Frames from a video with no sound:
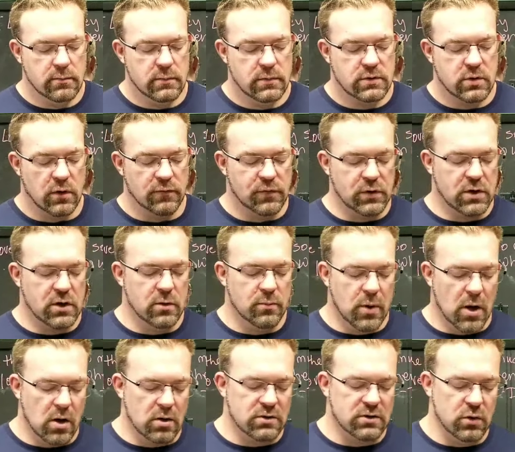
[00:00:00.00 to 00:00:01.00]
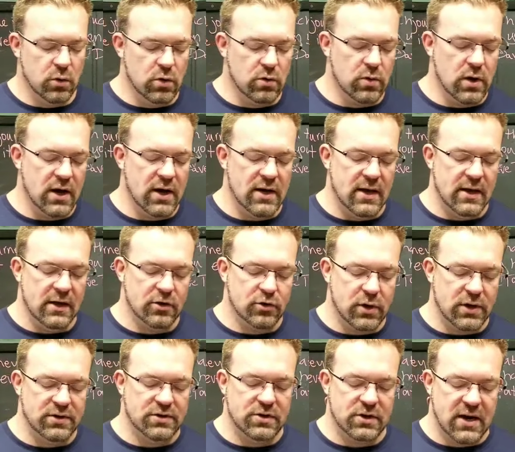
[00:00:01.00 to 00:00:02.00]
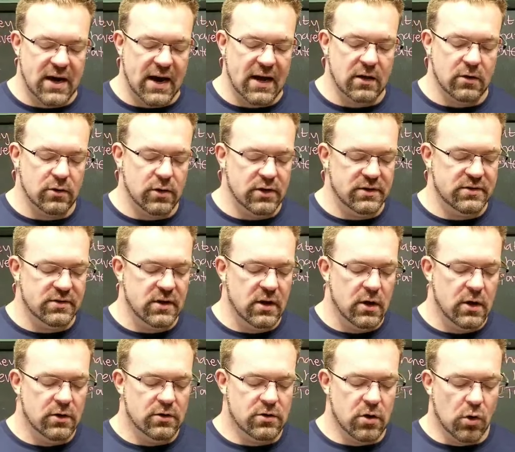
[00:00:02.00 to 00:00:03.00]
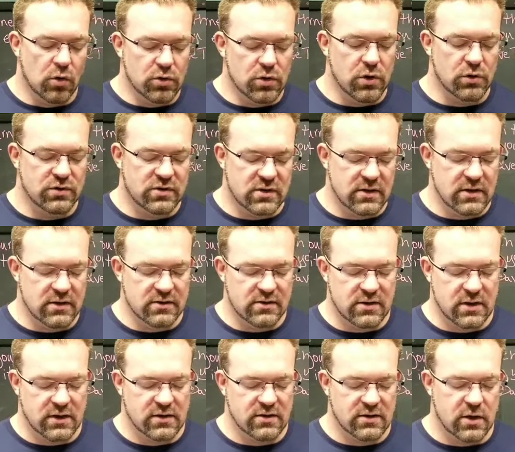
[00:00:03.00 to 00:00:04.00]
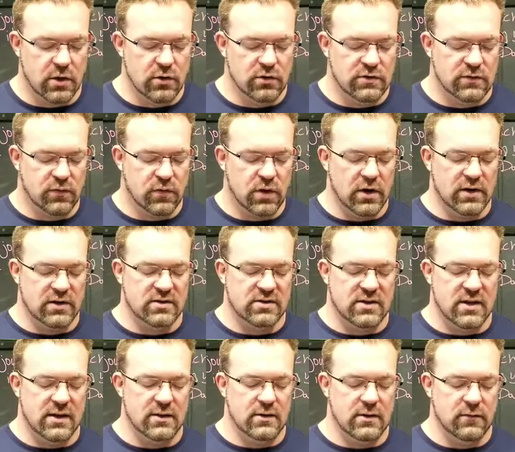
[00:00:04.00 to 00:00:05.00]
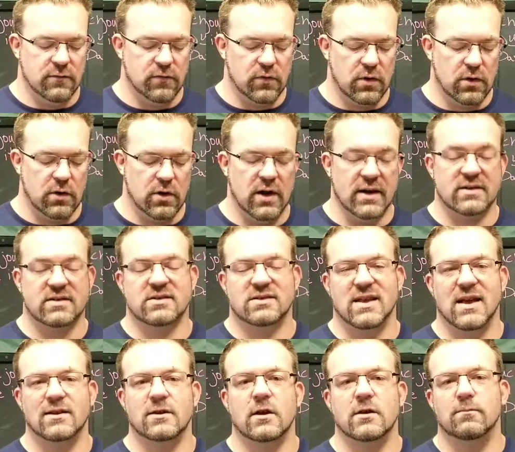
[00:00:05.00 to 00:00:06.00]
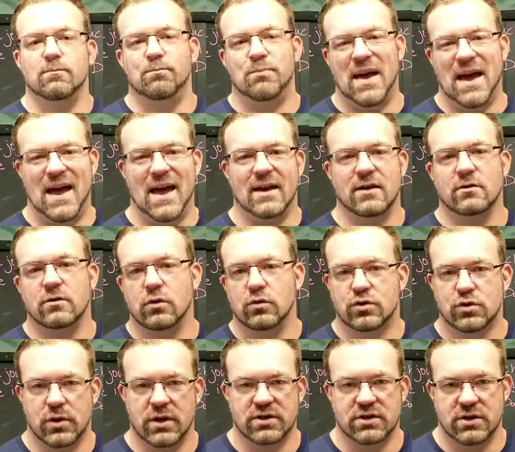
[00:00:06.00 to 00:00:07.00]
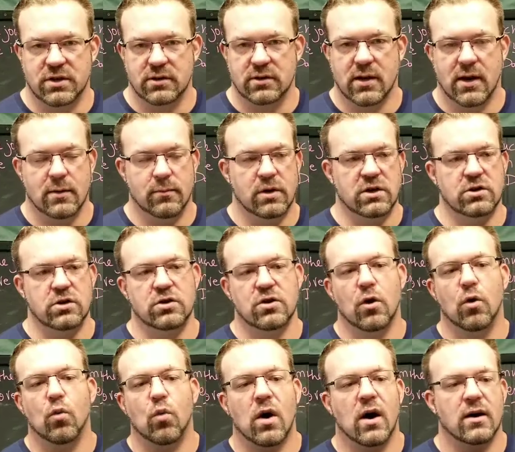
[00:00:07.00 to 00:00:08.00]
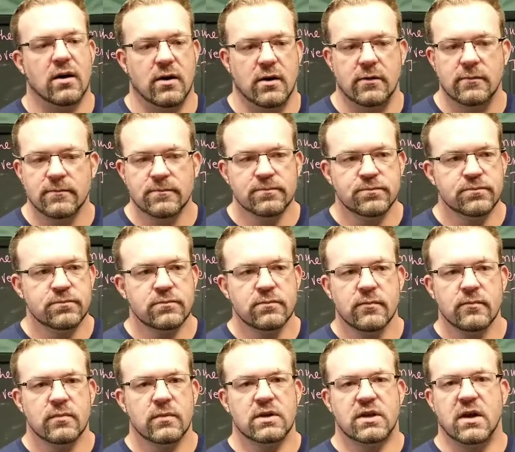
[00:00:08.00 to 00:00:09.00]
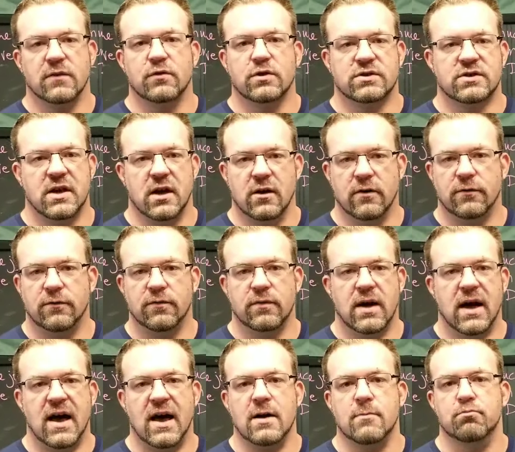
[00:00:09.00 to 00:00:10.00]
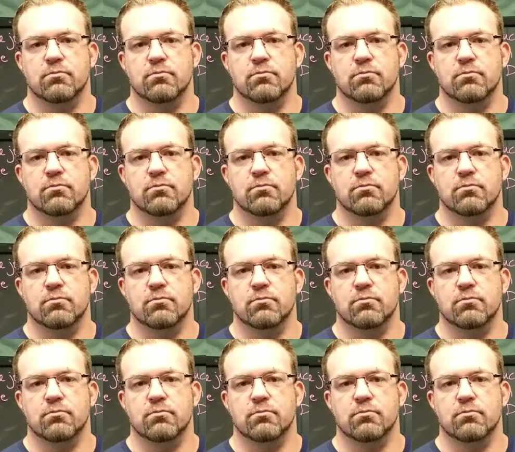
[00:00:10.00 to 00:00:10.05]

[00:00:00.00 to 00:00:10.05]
So if you're going to bulk, do it right. Increase your calories. Don't use it as an excuse for extended bad nutrition. I mean, you don't want to give yourself high